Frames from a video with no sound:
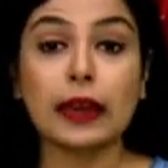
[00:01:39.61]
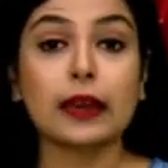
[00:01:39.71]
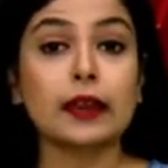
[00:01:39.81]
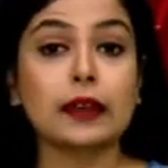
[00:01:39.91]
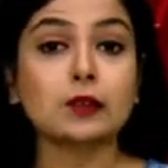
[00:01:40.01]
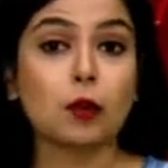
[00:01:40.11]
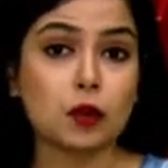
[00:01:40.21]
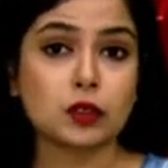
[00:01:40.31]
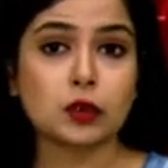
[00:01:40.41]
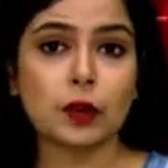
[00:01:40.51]
He has
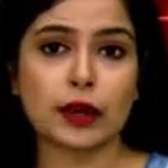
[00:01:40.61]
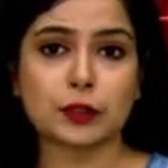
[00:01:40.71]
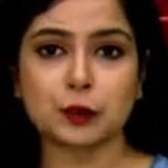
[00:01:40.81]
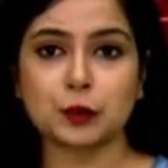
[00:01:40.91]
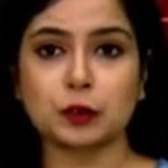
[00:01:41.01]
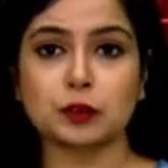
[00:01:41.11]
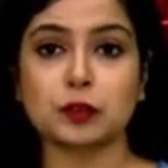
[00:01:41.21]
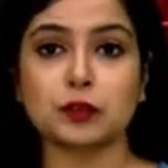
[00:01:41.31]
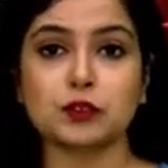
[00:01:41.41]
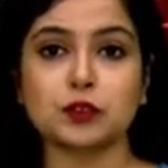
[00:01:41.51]
also asked schools
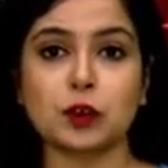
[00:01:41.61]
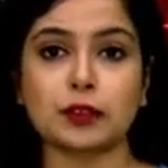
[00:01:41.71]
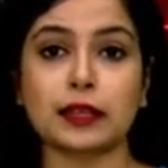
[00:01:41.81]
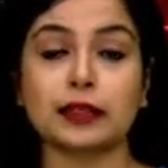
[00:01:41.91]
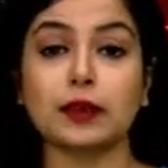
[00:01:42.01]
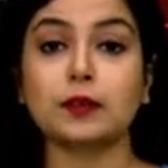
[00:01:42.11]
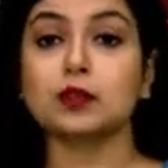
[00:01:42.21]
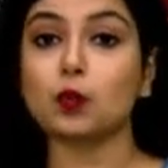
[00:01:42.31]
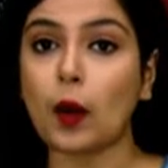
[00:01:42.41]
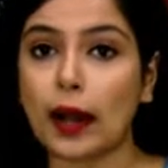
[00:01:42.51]
to ensure that there
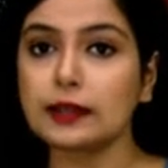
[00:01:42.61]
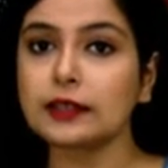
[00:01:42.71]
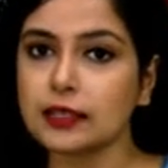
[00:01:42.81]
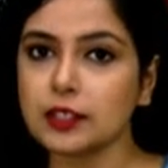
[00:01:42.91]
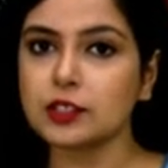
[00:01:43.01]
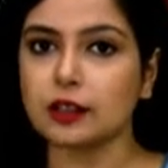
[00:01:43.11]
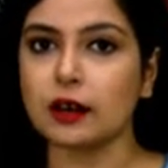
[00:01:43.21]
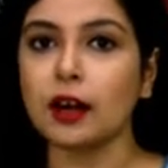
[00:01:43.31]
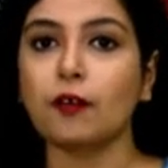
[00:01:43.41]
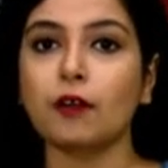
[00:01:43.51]
is one teacher
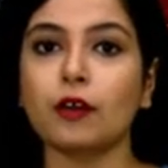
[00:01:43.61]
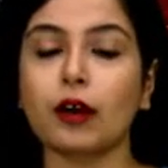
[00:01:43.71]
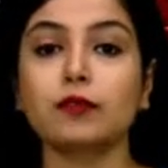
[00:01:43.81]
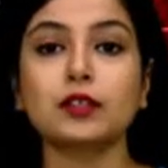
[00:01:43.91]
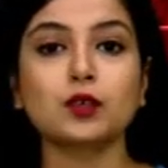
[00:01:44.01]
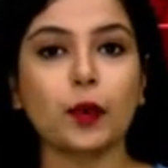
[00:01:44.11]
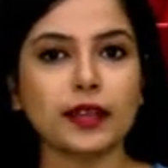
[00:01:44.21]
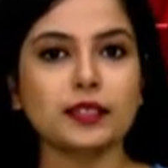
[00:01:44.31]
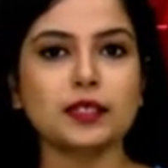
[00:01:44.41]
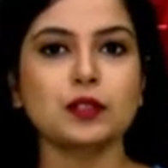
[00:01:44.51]
for every
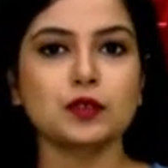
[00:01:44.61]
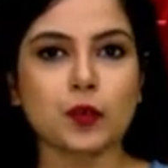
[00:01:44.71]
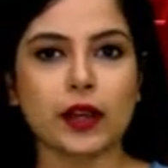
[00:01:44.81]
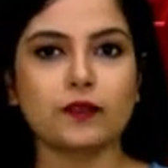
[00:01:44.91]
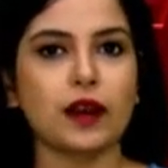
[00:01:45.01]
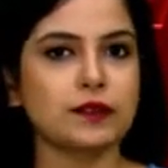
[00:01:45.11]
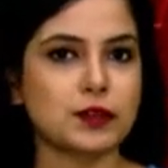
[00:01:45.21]
twenty to twenty-five